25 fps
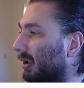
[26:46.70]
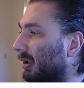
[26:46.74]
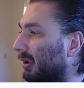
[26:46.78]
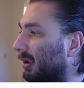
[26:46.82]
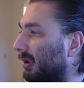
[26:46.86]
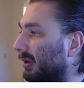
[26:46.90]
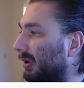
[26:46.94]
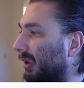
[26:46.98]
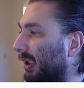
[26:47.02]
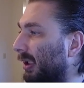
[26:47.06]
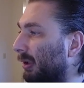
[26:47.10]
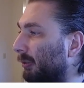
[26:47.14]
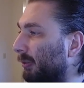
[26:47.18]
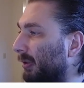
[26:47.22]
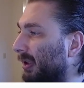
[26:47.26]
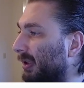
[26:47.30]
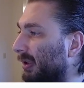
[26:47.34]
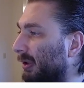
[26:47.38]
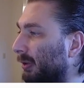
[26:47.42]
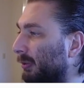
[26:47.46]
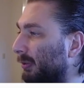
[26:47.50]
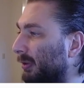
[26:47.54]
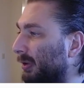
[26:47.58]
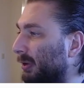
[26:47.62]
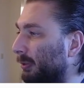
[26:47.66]
Now we can
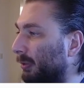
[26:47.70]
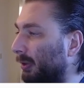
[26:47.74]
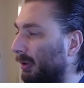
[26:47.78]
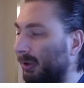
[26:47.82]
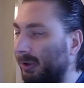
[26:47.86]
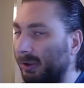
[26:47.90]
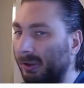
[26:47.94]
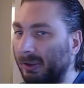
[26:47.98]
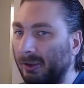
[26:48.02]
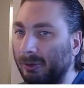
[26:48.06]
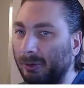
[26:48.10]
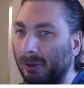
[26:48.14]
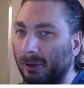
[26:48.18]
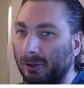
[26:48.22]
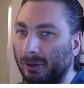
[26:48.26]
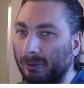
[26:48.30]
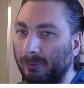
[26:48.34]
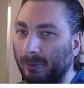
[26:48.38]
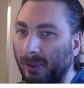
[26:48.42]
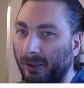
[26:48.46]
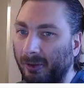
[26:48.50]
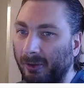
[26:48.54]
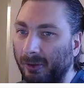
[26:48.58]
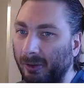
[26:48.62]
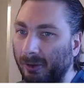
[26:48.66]
go into our constructor
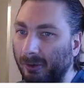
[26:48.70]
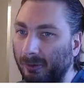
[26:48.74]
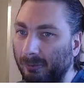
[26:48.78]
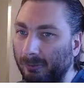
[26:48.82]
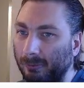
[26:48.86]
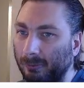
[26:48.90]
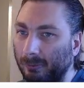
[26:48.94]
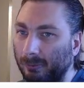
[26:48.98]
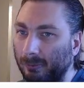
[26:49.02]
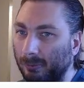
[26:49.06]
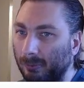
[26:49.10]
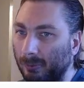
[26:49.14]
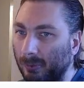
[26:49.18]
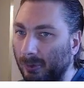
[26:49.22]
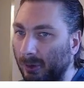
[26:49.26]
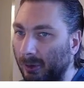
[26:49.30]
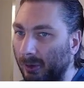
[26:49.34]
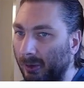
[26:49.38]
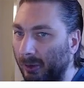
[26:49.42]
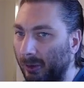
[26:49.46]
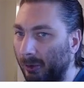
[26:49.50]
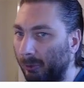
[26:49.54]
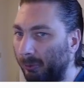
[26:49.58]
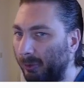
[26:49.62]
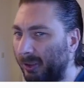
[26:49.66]
method.
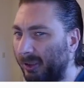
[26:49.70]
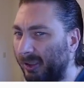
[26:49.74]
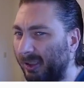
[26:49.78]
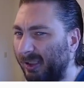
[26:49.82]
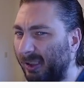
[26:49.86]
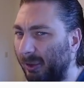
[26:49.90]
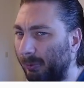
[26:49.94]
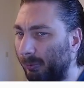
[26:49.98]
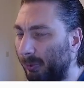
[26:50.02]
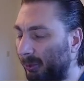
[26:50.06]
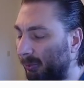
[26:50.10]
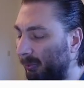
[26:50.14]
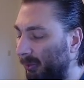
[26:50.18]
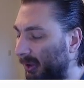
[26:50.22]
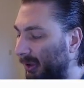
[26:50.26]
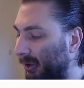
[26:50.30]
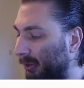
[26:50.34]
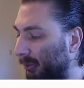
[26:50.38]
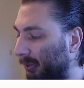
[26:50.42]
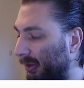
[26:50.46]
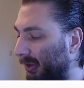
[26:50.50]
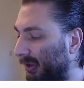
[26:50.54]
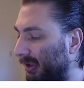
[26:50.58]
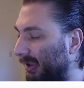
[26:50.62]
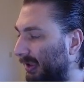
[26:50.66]
The only thing that we're really
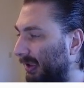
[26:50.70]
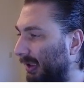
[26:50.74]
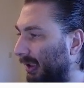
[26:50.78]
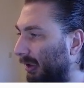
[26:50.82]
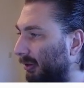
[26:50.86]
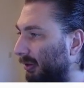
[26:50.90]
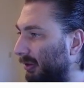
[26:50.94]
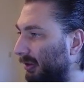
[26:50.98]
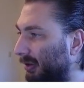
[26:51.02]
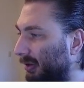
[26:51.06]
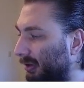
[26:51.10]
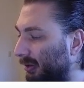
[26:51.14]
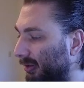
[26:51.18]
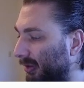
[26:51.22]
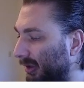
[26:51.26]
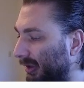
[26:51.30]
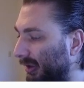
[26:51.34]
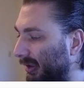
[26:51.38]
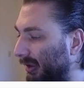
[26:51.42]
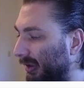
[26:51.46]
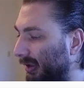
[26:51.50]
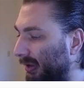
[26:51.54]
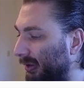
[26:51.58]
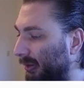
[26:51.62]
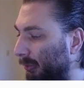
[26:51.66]
going to tell it
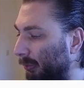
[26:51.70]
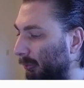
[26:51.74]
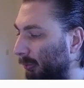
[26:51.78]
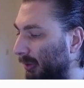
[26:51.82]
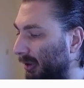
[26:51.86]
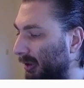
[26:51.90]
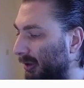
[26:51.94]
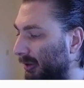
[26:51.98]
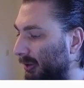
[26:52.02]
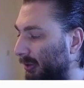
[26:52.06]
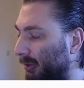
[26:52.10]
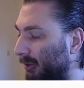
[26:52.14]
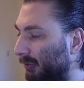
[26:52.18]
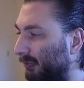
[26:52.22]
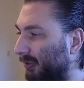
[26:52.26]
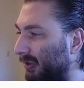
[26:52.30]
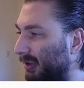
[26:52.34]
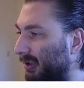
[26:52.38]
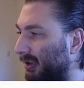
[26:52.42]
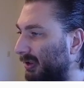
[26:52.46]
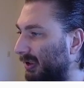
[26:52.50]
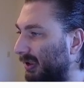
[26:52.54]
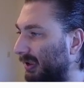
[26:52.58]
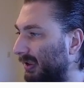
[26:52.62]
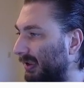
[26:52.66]
is what
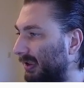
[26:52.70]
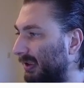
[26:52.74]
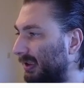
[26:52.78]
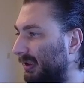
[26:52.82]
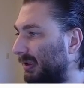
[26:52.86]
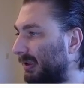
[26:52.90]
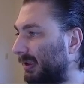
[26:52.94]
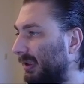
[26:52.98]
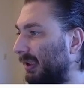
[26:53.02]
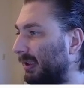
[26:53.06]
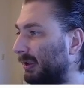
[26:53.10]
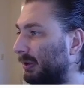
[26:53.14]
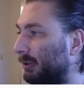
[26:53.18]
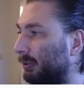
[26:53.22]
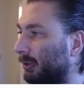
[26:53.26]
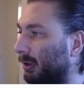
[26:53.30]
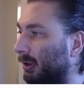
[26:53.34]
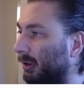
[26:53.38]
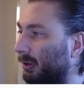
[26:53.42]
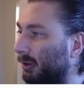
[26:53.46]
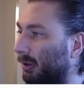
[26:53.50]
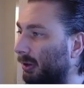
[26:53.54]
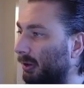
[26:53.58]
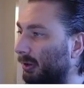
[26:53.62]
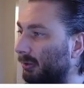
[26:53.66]
surface it needs to get
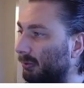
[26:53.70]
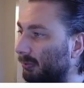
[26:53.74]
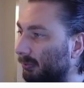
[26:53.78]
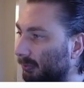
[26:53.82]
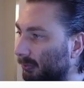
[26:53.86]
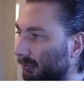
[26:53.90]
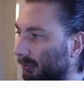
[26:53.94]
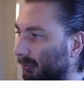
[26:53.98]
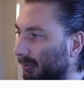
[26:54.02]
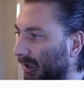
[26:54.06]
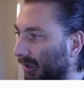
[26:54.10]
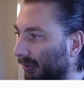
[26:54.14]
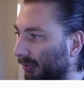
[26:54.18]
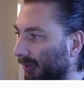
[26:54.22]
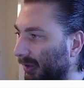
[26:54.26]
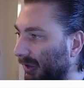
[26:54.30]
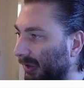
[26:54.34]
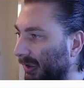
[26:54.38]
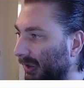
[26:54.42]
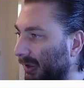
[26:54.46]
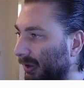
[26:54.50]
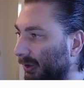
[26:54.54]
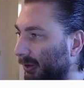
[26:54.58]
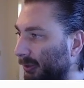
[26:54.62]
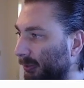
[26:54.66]
drawn on. Everything
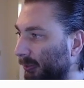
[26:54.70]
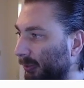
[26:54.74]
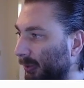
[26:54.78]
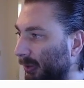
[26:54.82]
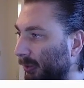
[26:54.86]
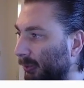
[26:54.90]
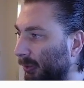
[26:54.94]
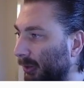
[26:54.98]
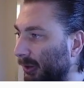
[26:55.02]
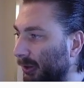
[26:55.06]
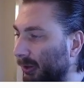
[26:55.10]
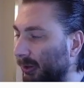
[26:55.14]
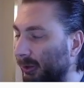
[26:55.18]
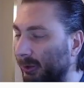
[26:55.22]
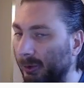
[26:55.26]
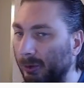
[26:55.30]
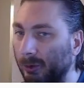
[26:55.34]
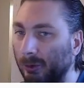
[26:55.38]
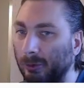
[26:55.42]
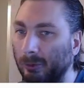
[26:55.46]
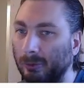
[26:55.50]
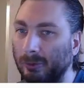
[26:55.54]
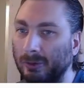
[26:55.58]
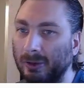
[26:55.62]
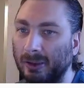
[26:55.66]
else we're going
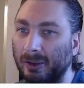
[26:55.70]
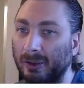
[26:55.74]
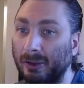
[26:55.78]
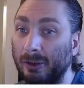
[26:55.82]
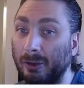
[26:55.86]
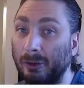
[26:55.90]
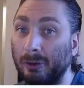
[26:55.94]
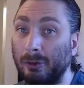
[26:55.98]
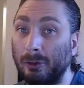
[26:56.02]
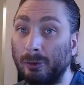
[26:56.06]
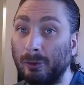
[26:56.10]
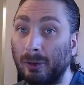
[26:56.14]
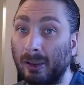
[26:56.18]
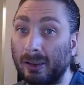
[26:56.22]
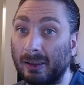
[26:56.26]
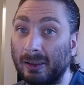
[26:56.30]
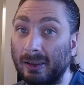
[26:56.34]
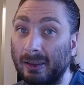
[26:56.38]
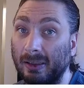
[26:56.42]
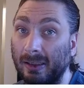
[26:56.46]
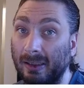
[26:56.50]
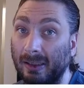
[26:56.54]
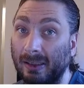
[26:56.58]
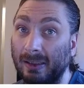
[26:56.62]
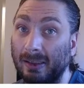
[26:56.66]
to just do directly
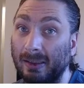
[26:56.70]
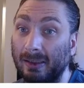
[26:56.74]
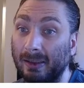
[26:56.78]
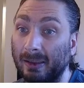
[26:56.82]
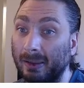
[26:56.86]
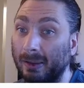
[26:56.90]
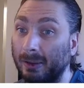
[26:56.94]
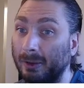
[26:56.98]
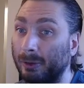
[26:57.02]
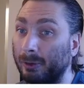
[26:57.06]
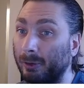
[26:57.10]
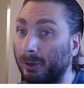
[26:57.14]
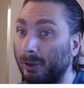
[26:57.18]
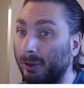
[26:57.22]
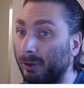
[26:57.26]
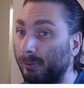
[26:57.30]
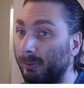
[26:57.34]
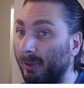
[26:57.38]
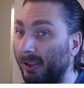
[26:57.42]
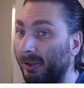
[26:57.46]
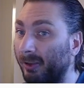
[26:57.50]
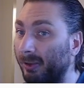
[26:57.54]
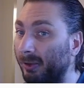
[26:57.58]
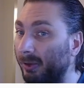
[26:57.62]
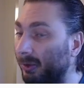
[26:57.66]
in the constructor
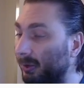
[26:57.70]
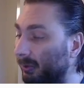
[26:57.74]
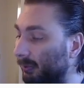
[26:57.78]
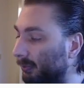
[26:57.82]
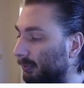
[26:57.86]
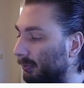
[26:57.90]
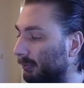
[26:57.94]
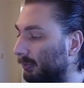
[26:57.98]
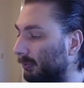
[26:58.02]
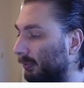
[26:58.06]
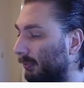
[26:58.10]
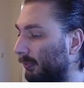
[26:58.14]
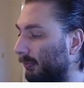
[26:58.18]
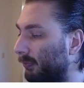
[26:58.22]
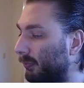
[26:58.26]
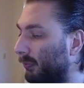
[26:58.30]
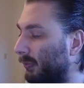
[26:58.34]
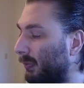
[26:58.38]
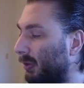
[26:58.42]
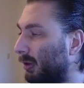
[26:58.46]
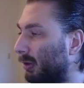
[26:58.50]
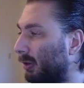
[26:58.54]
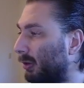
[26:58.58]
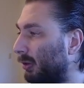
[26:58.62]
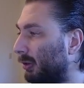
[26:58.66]
method.
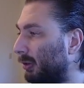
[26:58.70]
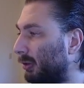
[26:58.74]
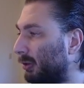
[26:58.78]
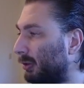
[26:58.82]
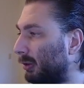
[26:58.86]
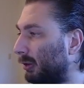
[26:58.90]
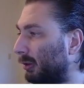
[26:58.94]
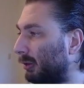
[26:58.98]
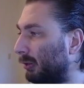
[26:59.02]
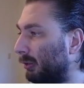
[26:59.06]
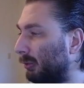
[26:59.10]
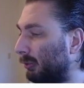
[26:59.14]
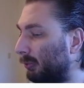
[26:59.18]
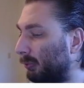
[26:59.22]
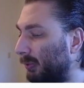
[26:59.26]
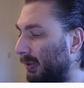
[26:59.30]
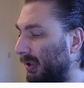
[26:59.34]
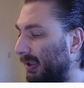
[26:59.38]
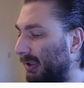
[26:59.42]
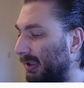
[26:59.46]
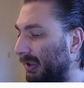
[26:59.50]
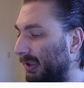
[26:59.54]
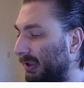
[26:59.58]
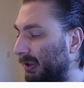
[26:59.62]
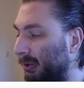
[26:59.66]
So we
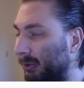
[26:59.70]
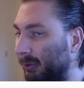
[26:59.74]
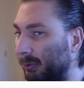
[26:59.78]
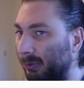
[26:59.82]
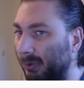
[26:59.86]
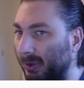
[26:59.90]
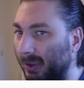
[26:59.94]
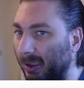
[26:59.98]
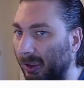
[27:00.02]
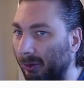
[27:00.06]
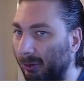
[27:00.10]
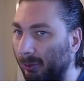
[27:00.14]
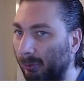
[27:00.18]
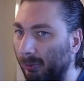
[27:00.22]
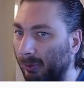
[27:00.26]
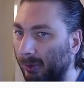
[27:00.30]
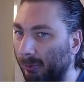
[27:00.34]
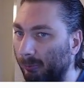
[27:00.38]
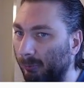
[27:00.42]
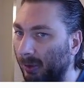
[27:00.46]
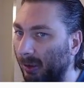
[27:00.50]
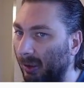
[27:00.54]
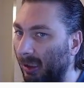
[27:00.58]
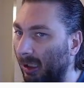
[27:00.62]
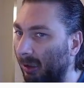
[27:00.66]
need to tell
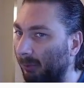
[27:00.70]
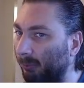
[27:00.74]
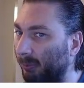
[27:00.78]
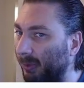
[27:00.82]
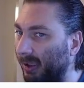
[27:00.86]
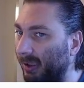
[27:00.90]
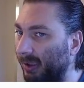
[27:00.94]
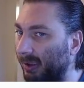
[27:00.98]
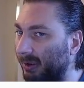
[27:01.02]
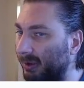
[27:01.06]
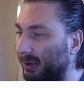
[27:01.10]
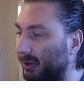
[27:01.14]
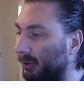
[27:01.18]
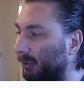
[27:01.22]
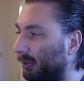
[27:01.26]
it how big is it going